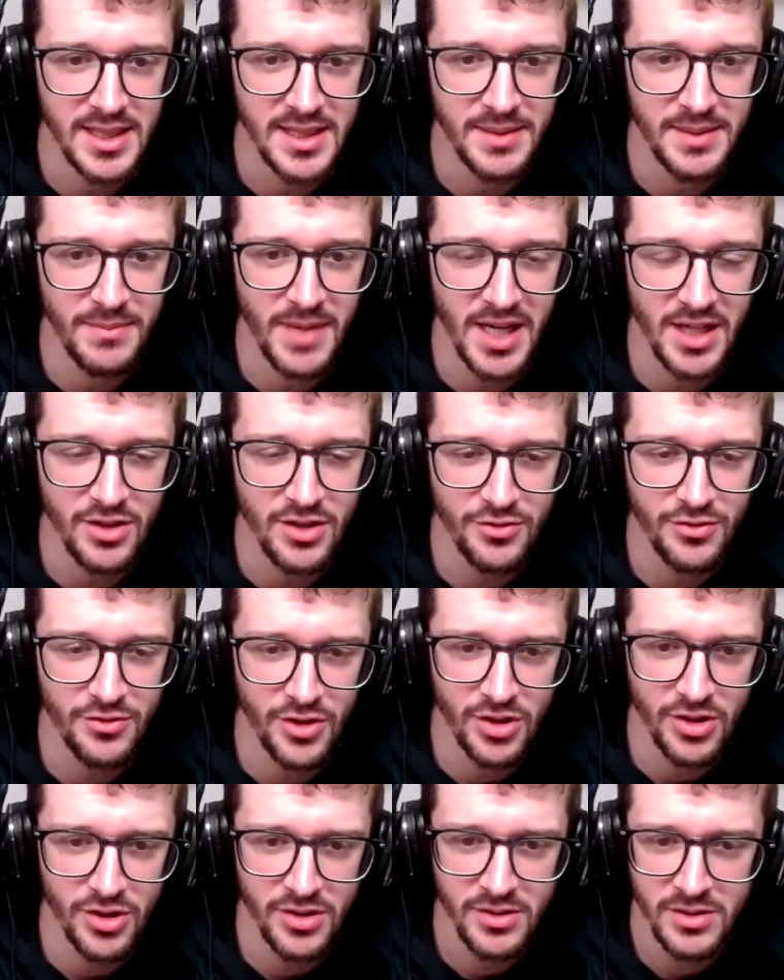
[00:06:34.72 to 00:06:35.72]

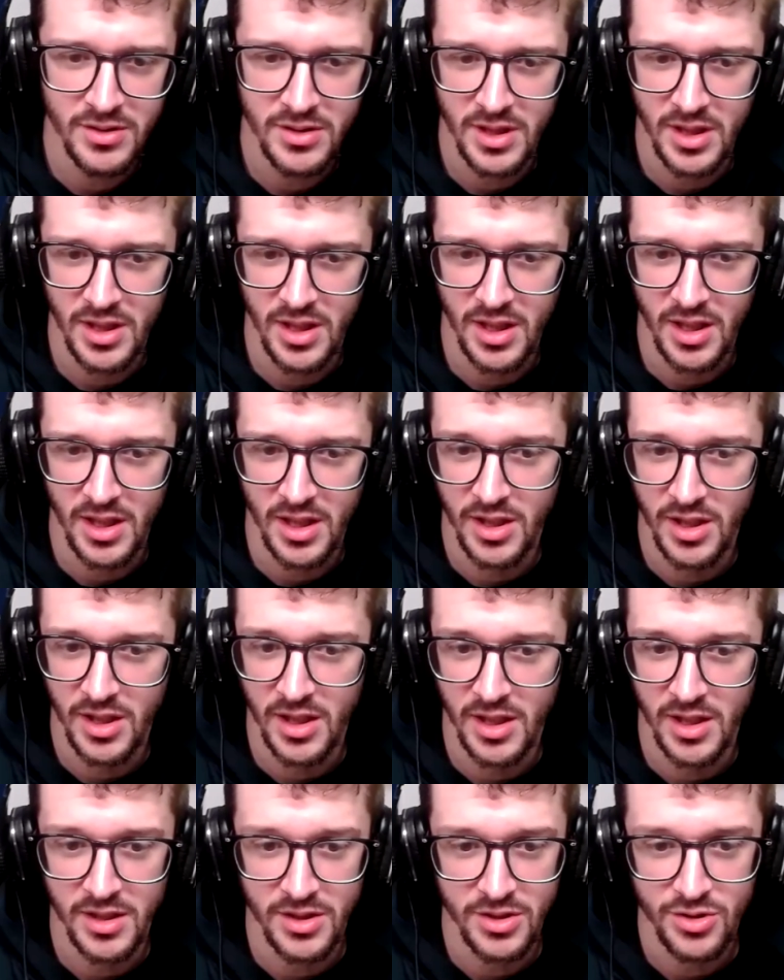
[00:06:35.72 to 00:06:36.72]
microphone.
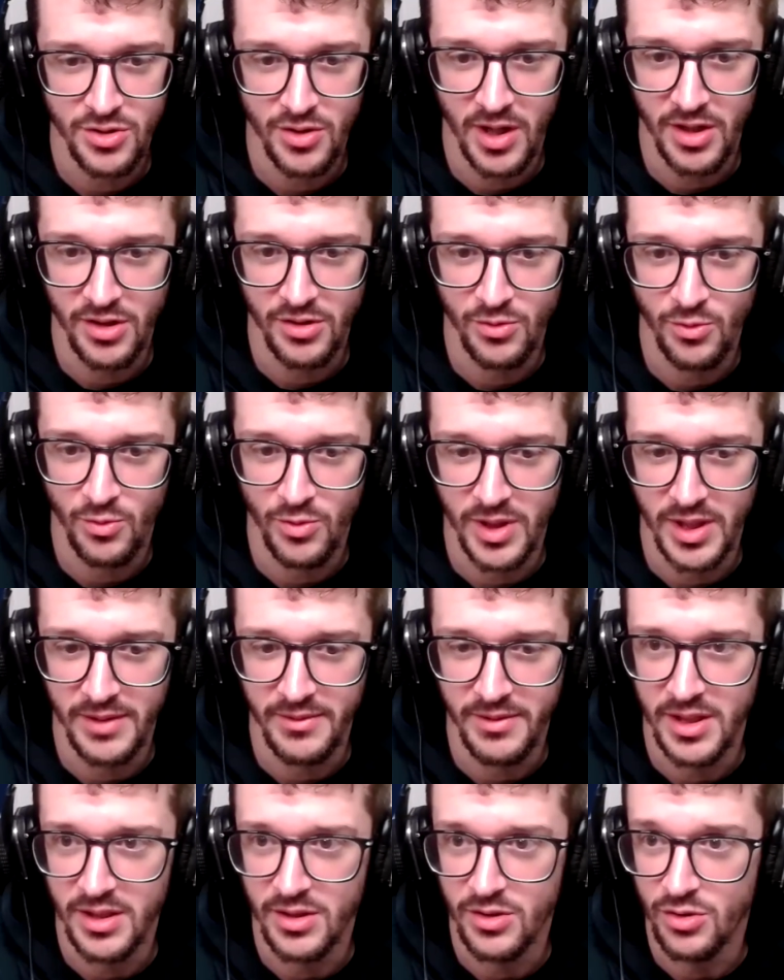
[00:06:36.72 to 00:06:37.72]
So Aaron,
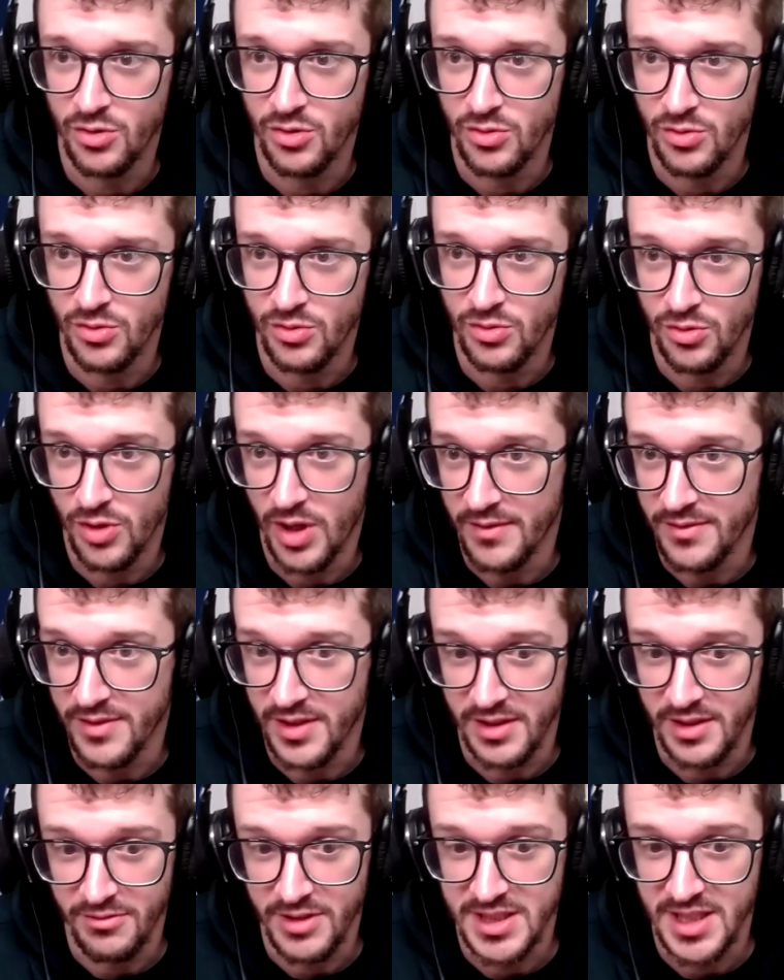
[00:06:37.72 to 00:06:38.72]
whenever you have
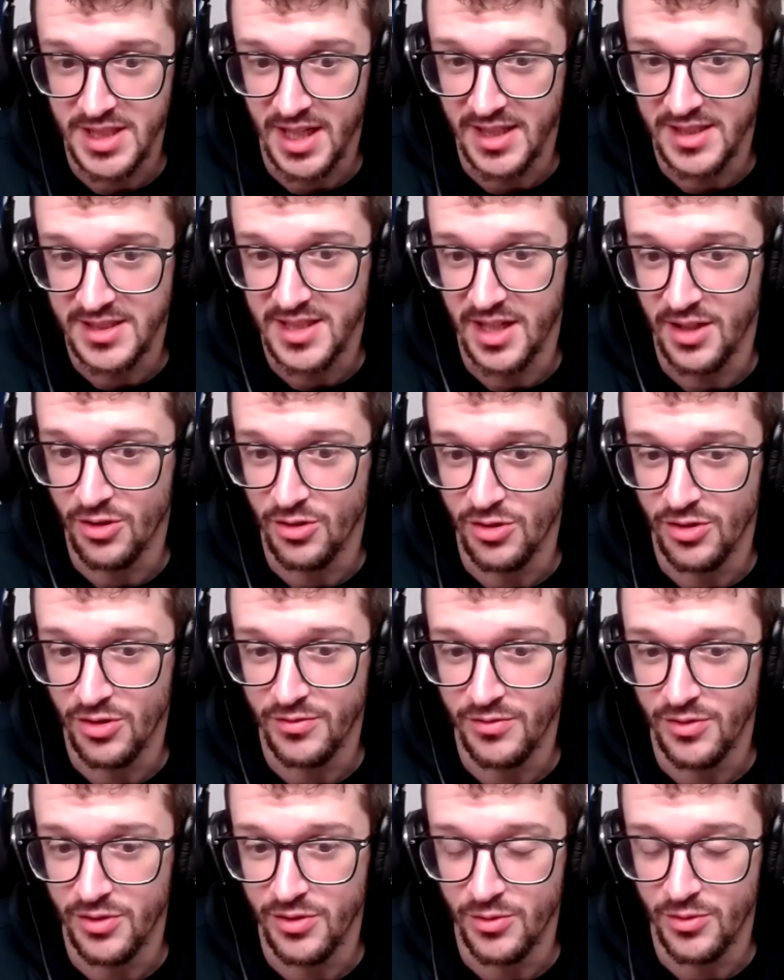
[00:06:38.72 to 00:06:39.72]
the raised hands, I don't know
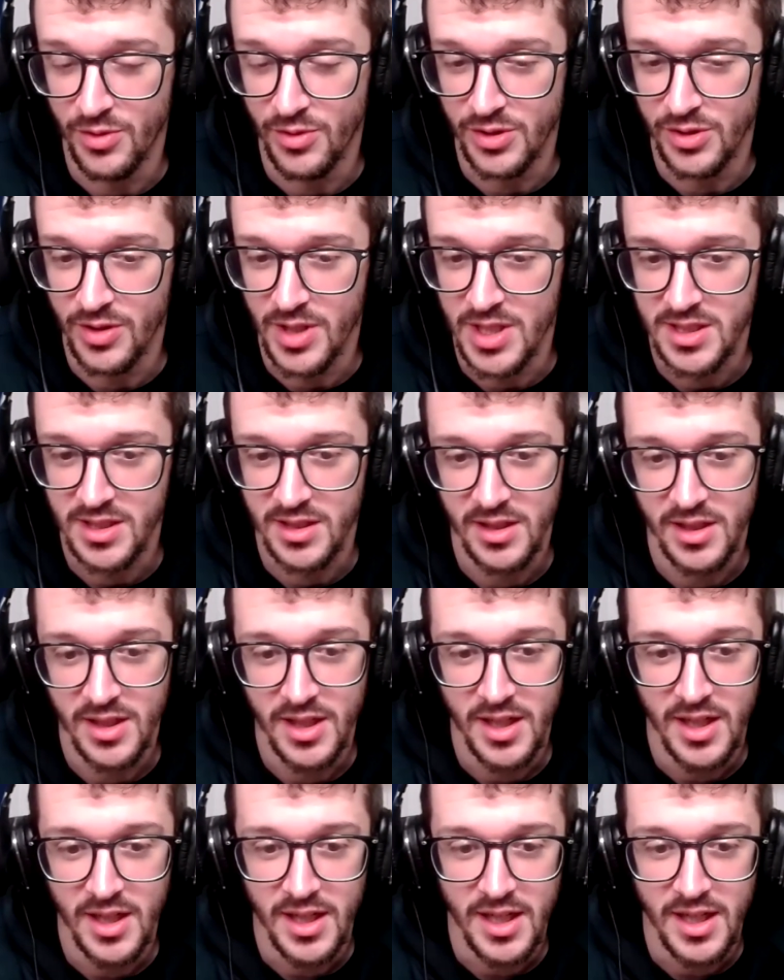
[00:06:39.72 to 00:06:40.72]
if you want to ask.
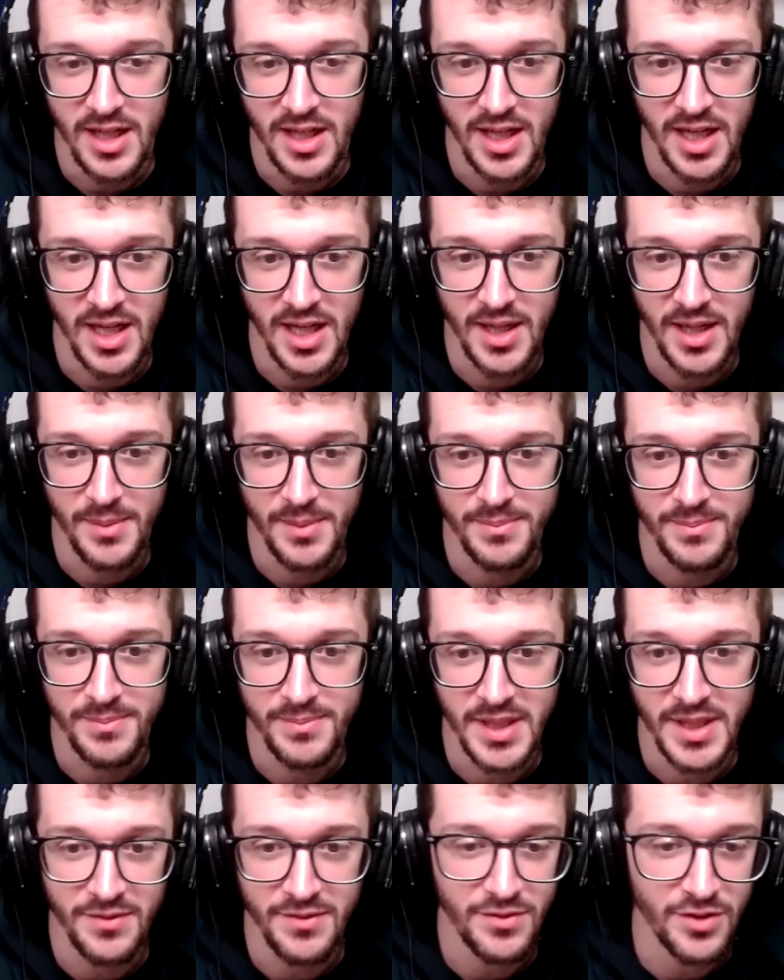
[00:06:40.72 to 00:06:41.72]

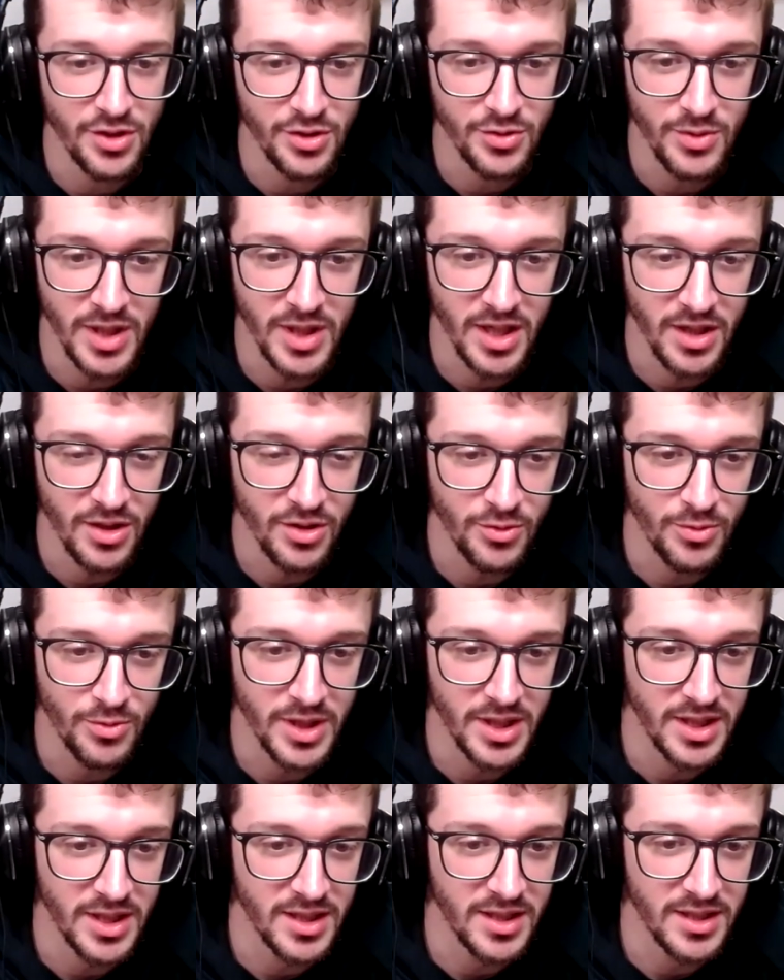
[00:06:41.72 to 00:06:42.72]
If not, we can go
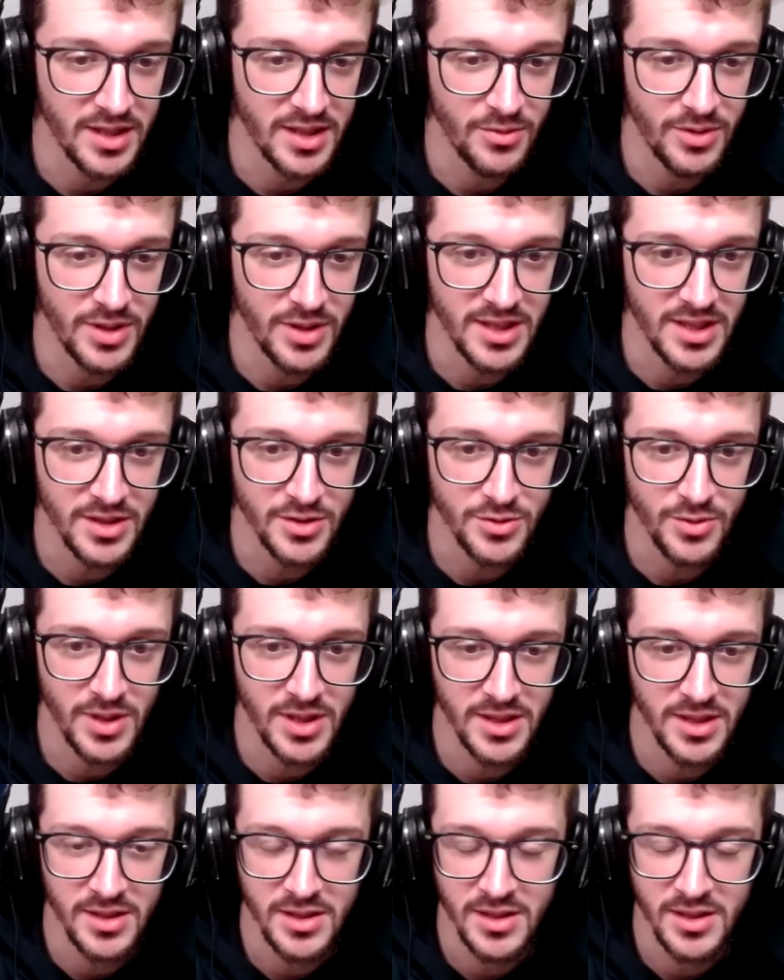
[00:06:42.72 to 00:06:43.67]
with the next one.